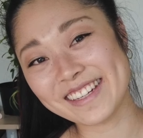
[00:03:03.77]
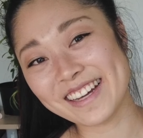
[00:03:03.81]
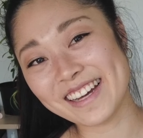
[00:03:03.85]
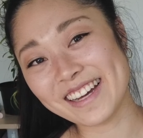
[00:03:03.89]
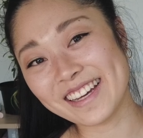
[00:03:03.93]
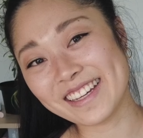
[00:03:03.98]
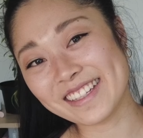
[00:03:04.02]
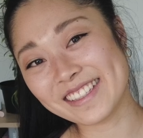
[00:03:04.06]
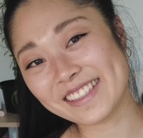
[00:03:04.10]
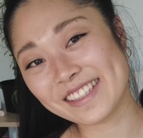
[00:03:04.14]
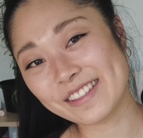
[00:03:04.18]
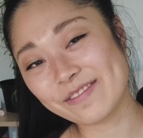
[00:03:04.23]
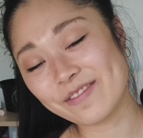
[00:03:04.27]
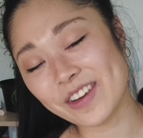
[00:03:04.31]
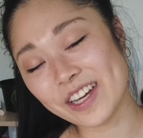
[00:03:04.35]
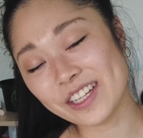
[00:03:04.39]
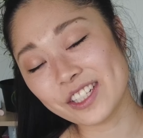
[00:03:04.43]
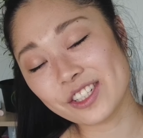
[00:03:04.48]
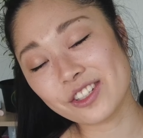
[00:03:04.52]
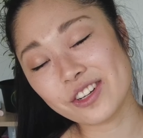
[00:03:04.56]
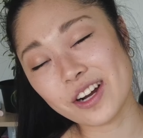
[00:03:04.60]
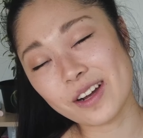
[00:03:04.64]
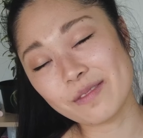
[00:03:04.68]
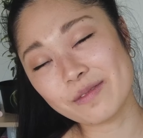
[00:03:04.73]
nice. My
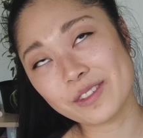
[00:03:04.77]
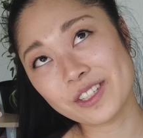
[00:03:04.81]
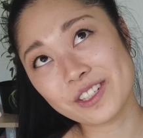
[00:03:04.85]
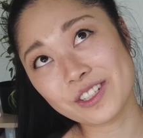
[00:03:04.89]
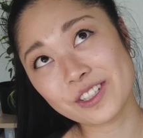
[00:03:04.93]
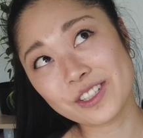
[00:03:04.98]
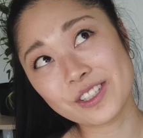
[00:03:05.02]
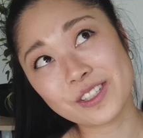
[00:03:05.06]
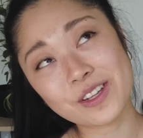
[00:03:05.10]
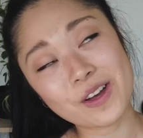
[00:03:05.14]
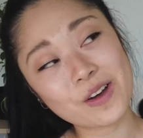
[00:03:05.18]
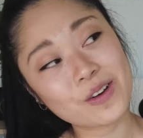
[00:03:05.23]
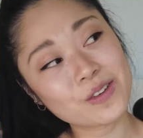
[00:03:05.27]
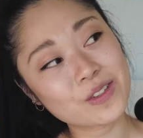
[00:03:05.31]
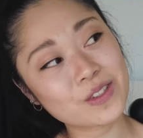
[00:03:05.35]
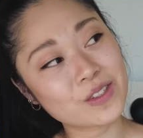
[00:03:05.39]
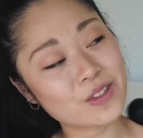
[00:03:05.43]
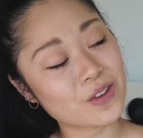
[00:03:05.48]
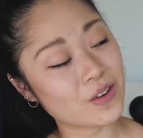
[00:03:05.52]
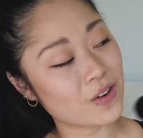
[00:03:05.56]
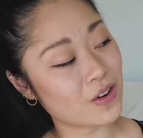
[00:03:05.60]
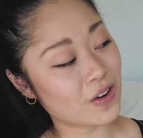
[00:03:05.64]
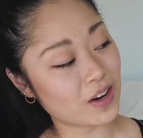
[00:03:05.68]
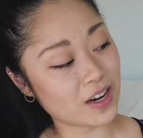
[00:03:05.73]
traps are so
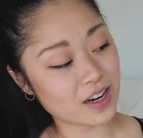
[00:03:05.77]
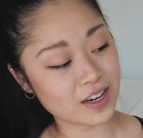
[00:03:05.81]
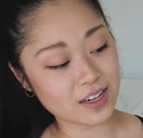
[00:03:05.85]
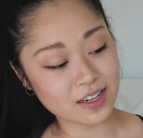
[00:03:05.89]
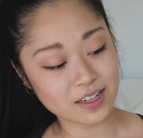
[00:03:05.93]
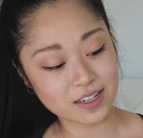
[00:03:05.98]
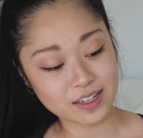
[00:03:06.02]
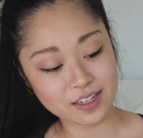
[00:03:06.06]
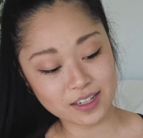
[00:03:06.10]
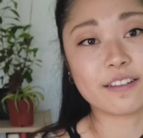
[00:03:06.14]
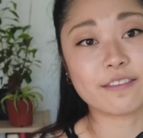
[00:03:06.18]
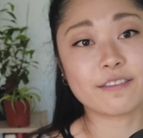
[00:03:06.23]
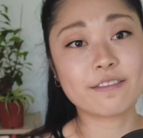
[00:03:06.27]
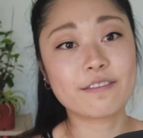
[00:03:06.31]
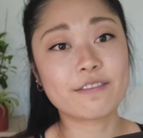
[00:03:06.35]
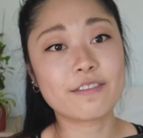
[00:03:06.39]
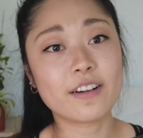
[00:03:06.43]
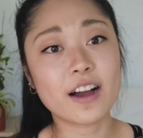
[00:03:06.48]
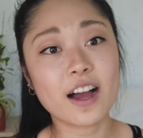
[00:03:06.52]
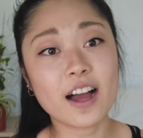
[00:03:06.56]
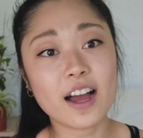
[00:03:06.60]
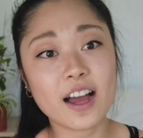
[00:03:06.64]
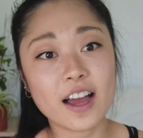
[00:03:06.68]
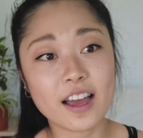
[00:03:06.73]
sore.
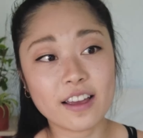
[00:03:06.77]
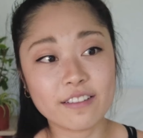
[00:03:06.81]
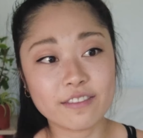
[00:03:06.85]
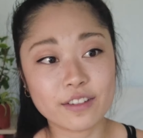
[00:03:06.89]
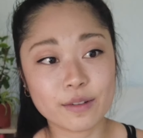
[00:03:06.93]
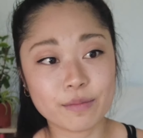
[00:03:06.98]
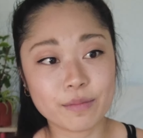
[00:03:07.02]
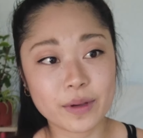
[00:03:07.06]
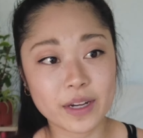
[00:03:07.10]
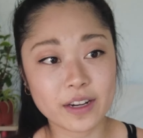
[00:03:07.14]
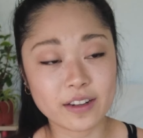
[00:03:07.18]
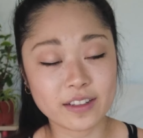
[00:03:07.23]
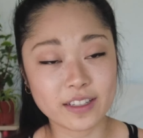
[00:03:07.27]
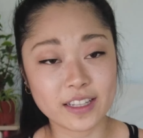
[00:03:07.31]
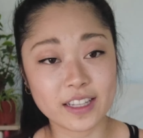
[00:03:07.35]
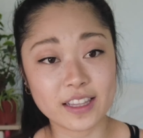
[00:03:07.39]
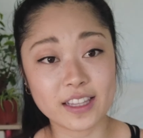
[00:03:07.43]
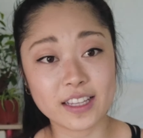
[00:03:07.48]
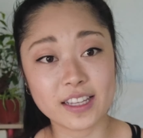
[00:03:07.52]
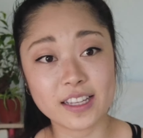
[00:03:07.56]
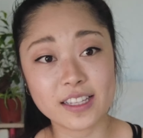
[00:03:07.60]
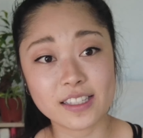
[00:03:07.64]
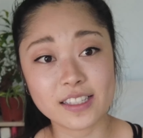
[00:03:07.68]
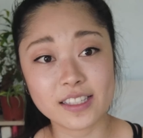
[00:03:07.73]
5, apparently
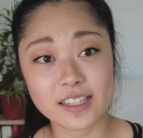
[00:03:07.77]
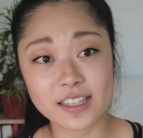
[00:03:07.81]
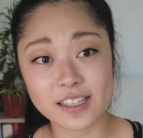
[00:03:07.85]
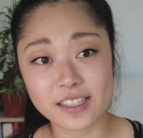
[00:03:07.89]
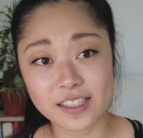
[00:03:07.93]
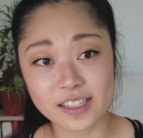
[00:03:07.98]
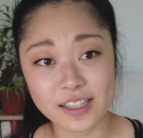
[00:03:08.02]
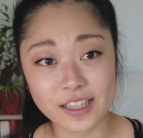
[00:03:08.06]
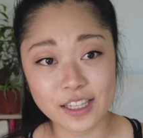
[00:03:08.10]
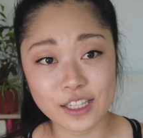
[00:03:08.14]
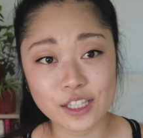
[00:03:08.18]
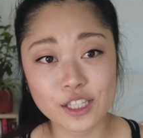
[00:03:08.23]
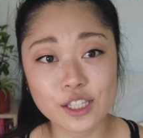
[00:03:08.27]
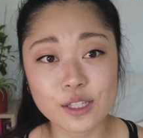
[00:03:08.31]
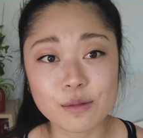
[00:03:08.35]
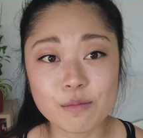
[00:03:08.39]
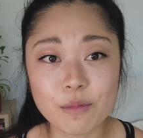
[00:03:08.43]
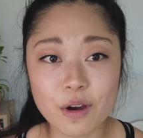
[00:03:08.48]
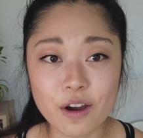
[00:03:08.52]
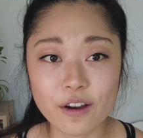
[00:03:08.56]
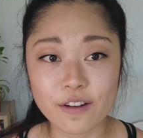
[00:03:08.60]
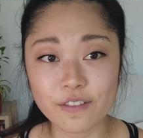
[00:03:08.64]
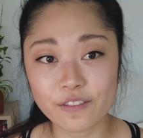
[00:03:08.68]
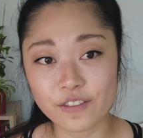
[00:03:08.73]
this is the
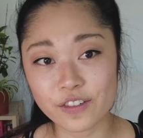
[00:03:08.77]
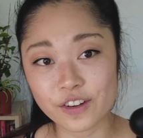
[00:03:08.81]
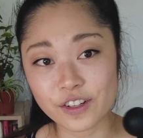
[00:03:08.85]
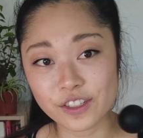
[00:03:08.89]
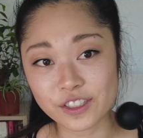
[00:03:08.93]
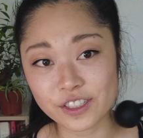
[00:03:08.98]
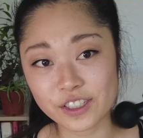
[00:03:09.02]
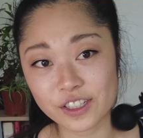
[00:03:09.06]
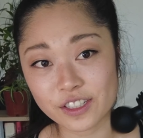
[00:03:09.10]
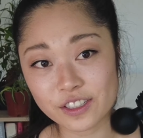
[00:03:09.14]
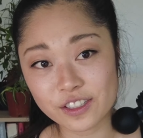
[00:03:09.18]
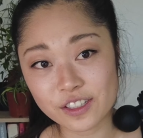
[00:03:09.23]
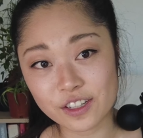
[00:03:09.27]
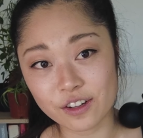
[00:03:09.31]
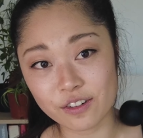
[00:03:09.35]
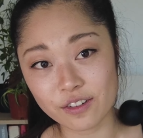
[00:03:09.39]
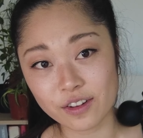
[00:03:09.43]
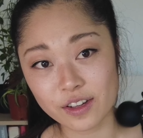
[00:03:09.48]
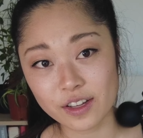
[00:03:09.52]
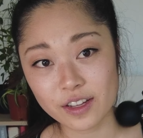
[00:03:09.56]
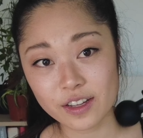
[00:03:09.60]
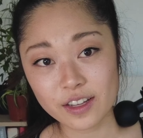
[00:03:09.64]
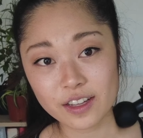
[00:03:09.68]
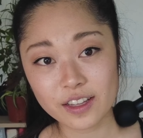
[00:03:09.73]
smart version. So
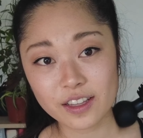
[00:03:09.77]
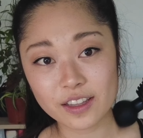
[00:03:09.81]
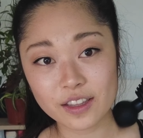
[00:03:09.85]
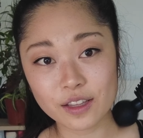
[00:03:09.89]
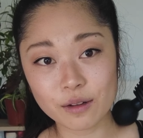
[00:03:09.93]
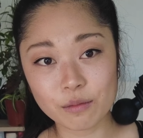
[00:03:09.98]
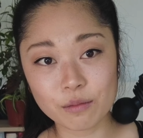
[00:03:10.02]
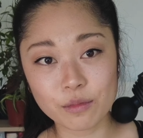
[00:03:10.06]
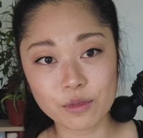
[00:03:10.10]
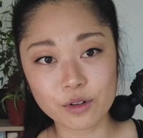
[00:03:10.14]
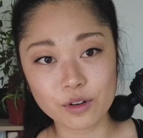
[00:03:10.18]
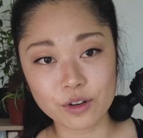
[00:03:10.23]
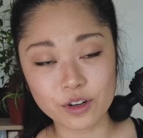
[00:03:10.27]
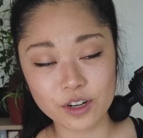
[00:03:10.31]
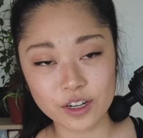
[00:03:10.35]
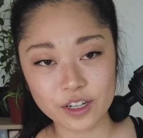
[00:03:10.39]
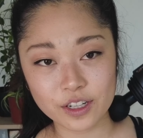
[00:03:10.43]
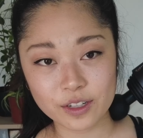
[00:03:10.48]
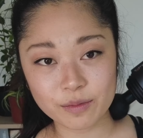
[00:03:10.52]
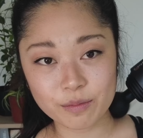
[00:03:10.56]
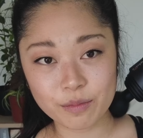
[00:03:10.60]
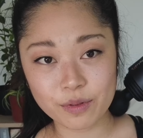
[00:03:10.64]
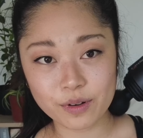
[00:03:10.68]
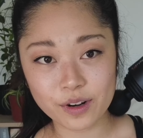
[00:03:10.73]
the more
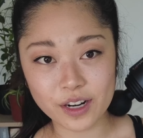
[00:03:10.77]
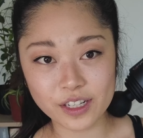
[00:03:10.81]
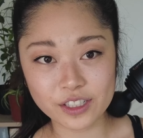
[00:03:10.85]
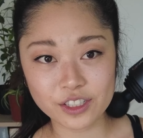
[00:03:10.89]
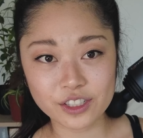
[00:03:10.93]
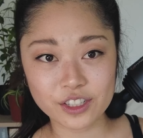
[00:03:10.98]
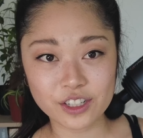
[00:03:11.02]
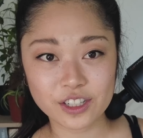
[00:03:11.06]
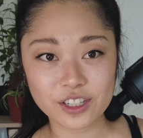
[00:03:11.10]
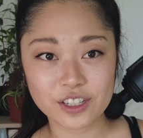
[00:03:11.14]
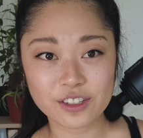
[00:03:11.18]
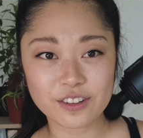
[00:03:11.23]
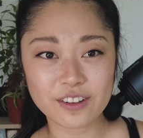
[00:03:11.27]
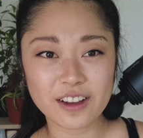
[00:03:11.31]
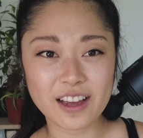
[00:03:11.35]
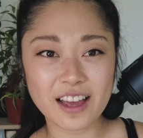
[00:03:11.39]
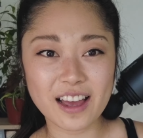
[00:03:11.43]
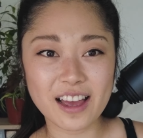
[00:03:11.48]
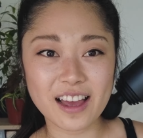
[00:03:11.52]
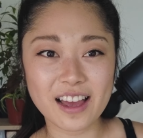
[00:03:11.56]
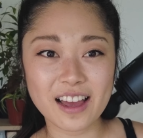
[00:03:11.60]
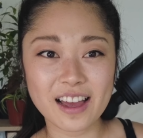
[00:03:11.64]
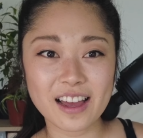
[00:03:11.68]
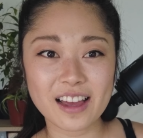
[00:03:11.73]
pressure you
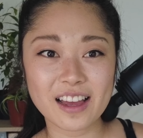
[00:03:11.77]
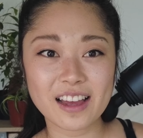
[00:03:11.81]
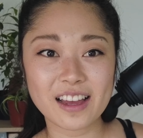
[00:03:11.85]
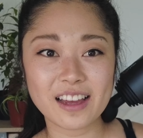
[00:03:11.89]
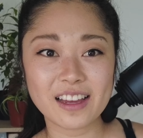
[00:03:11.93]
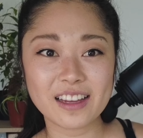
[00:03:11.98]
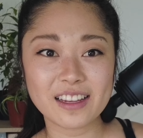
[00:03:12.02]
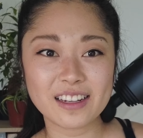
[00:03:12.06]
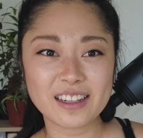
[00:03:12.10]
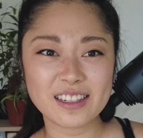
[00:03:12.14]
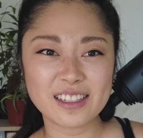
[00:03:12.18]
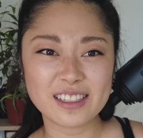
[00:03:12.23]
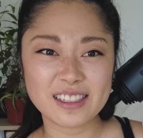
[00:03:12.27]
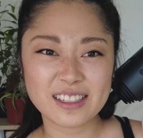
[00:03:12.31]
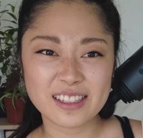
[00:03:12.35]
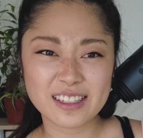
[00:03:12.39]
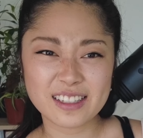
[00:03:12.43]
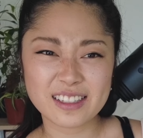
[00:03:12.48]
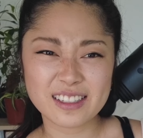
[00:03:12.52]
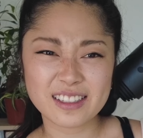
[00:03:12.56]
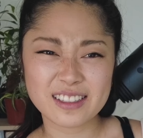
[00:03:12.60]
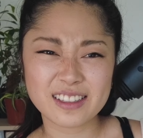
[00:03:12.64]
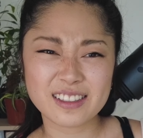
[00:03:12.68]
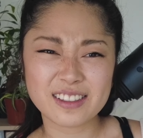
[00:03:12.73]
add,
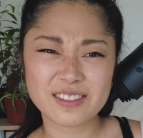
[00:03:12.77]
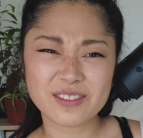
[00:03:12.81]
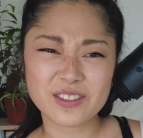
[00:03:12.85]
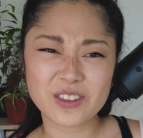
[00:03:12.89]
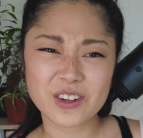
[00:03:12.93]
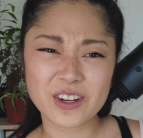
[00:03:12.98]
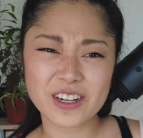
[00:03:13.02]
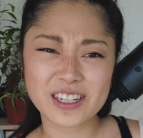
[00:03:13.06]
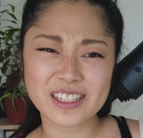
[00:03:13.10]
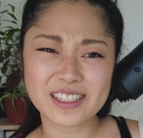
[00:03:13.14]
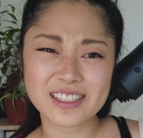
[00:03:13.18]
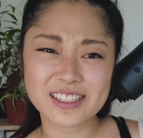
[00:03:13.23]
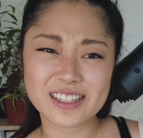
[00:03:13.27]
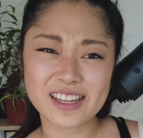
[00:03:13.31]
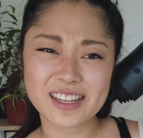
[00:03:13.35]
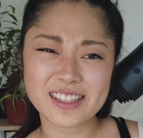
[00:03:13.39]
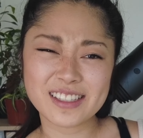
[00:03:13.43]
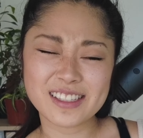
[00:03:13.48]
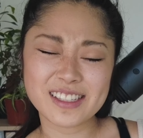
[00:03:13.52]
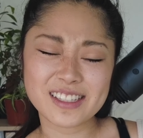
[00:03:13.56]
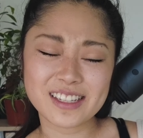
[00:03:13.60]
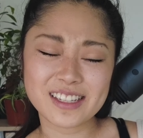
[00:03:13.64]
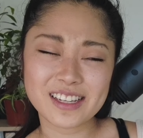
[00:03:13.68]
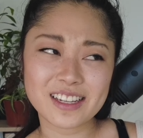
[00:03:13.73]
the more
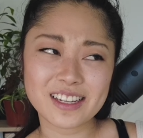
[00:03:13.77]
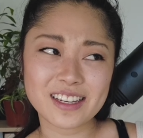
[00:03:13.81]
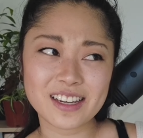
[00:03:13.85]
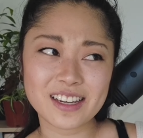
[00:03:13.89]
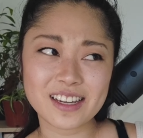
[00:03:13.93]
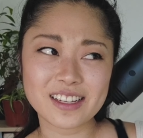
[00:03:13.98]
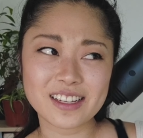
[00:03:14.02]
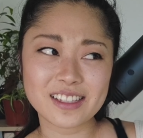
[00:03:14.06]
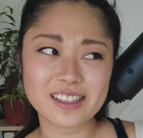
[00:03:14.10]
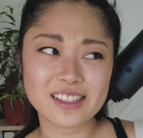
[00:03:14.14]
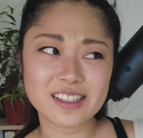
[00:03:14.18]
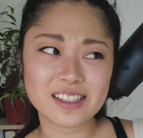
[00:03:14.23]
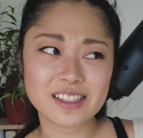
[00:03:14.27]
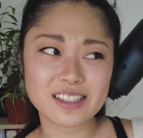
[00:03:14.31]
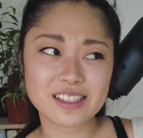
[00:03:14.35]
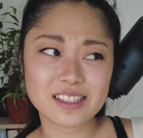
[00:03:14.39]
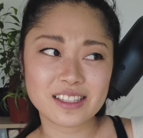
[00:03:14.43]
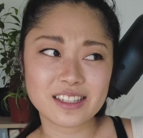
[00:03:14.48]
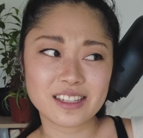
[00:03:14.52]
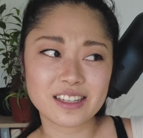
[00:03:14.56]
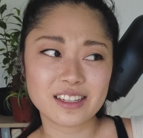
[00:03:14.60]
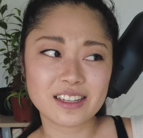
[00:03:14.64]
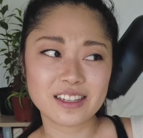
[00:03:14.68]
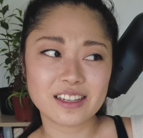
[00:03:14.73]
intense it gets.
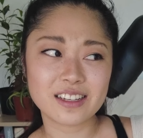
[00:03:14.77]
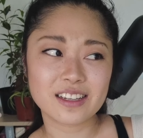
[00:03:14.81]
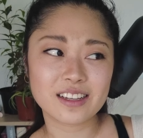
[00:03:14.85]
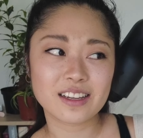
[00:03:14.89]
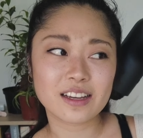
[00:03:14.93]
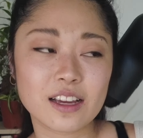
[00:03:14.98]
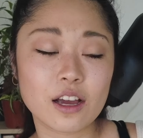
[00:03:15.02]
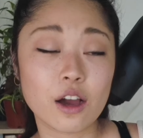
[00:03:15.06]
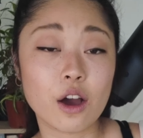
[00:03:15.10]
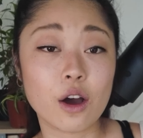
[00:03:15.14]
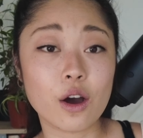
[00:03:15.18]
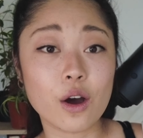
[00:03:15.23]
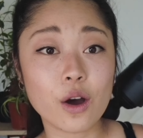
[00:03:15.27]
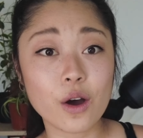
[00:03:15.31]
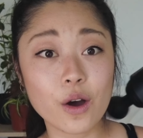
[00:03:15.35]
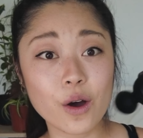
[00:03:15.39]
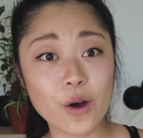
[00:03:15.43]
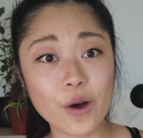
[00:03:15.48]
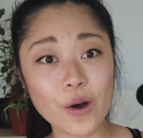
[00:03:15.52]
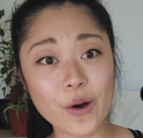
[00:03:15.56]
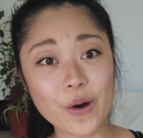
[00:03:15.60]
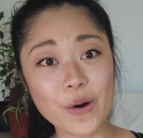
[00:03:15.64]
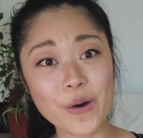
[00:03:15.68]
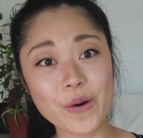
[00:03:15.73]

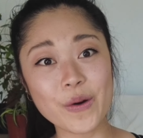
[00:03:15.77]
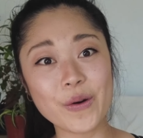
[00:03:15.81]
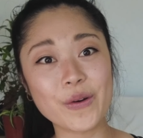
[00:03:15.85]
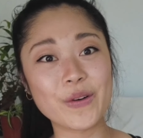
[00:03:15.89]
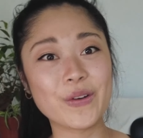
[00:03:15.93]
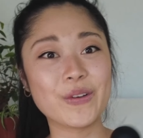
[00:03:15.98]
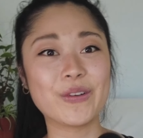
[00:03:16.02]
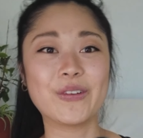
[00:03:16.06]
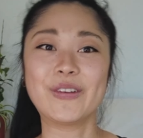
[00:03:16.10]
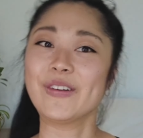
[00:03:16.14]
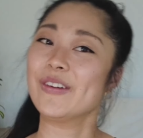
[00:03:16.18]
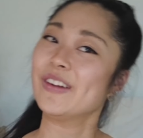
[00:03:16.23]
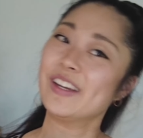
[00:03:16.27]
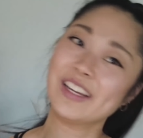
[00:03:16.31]
Oh,